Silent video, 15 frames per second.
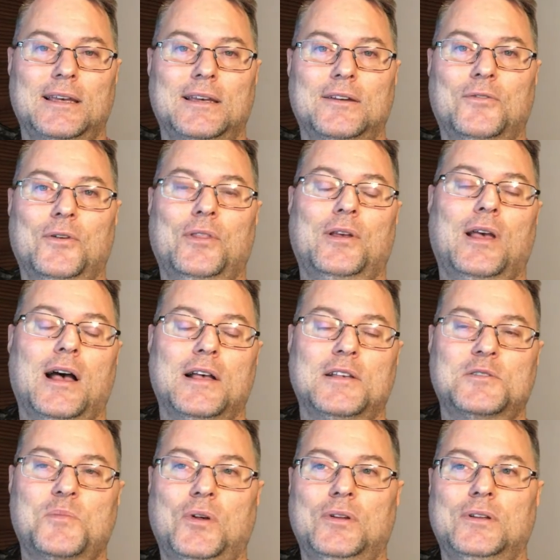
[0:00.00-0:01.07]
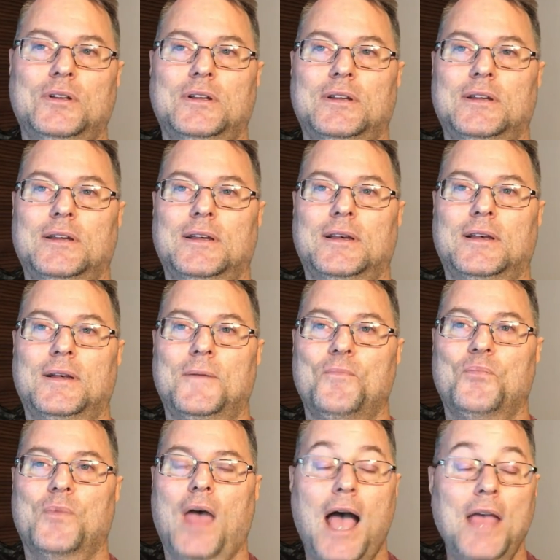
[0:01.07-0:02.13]
I think that's beautiful when you think about
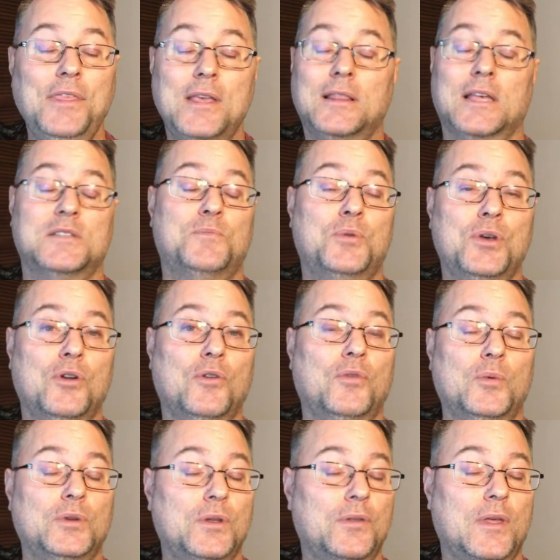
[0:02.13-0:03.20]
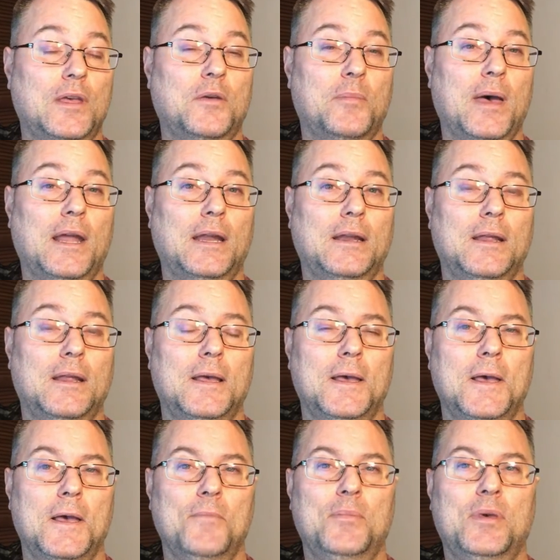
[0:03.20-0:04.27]
it. Because when you're facing a
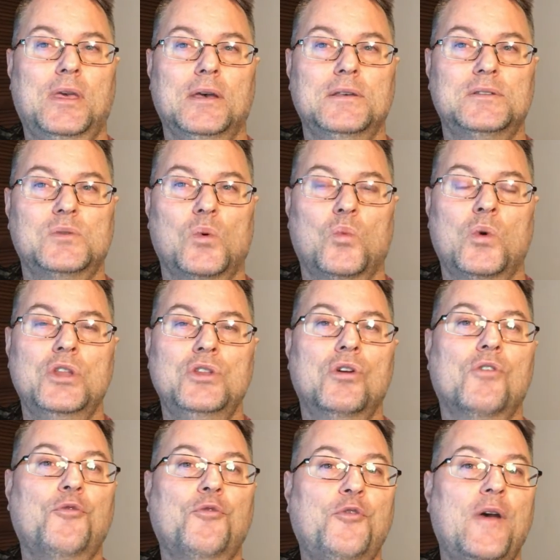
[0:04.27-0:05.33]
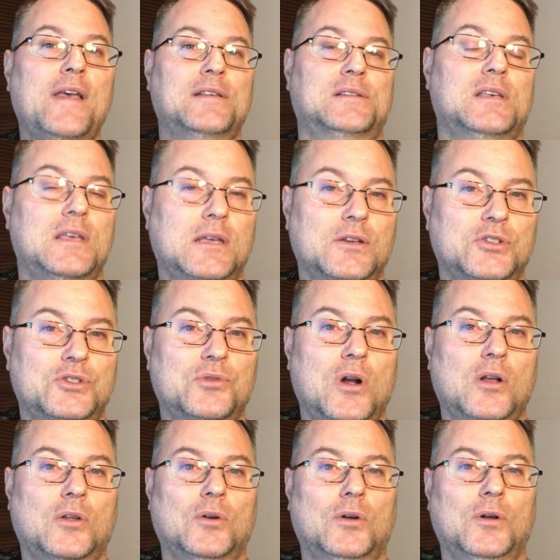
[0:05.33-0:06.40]
struggle, I think it should
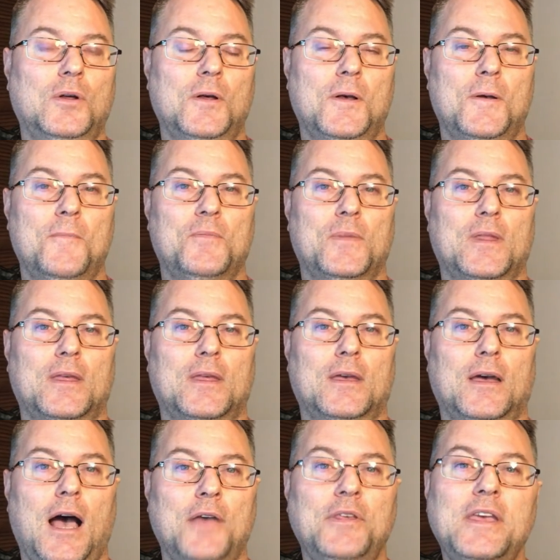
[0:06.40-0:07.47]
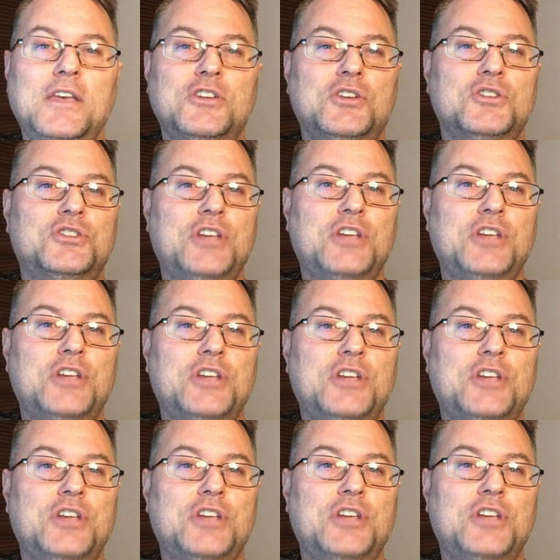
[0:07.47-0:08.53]
challenge you to say, what is
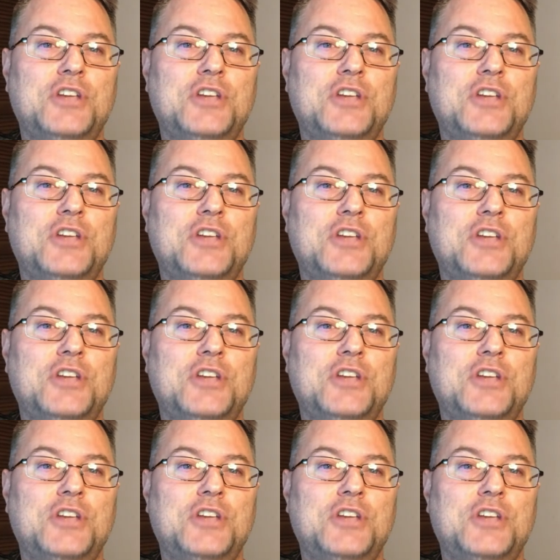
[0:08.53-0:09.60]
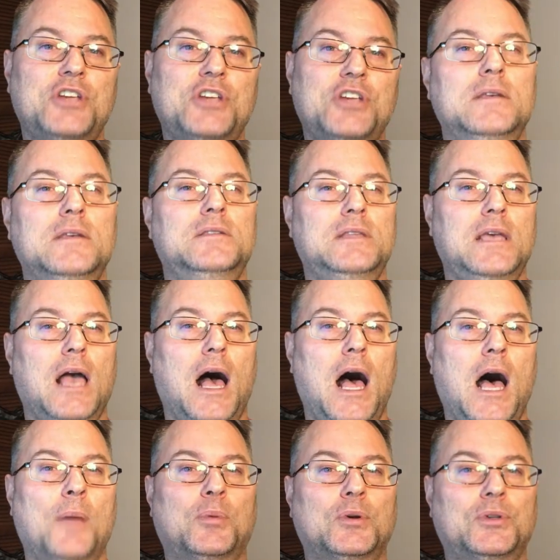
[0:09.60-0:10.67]
the opportunity that's hidden
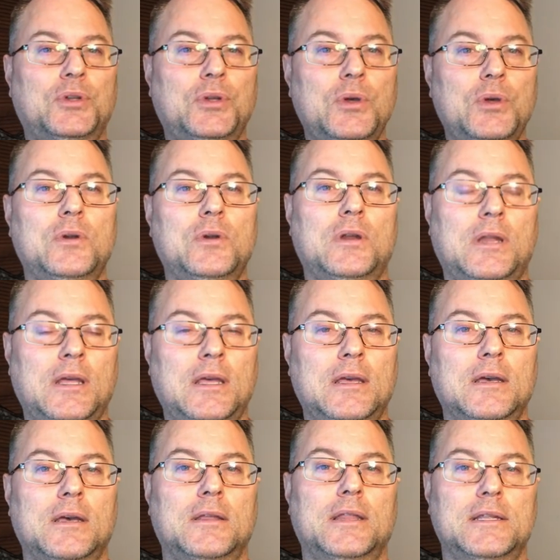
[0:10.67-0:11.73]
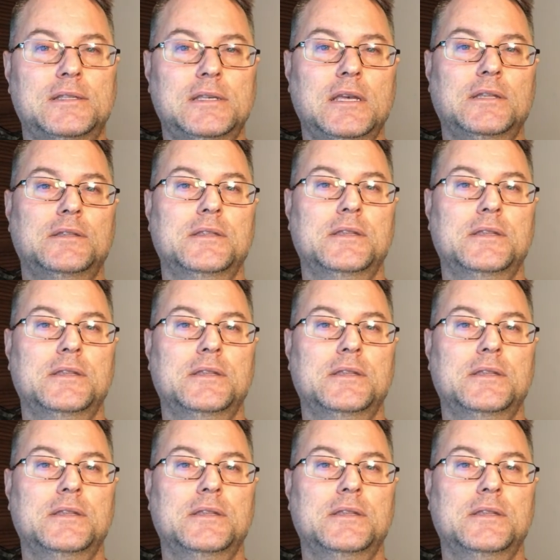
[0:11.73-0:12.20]
in this for the gospel?